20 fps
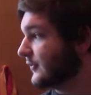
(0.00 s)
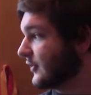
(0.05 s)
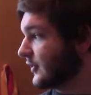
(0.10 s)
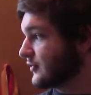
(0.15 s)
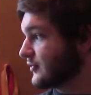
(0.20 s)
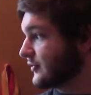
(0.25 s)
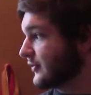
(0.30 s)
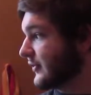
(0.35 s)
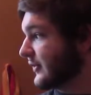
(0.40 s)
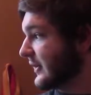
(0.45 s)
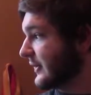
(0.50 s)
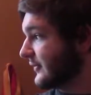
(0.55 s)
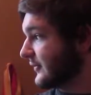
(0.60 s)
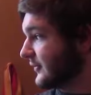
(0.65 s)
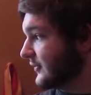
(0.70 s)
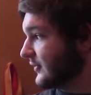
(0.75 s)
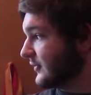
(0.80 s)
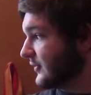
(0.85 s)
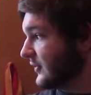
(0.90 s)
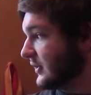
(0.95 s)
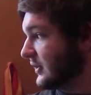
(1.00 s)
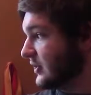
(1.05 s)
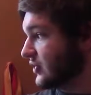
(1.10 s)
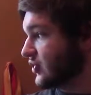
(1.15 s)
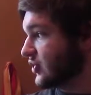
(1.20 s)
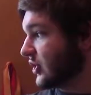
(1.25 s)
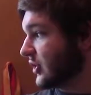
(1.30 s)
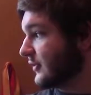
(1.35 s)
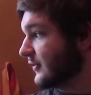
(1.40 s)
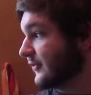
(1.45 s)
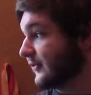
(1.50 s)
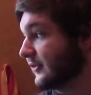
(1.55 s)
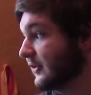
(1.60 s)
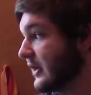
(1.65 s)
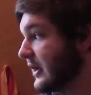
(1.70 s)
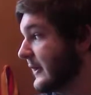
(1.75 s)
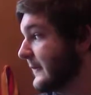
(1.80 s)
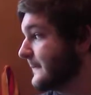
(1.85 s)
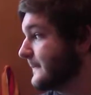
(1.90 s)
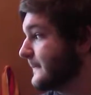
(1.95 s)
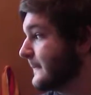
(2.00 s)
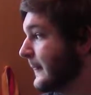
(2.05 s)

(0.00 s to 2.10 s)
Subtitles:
hundreds of thousands each year. There's a lot.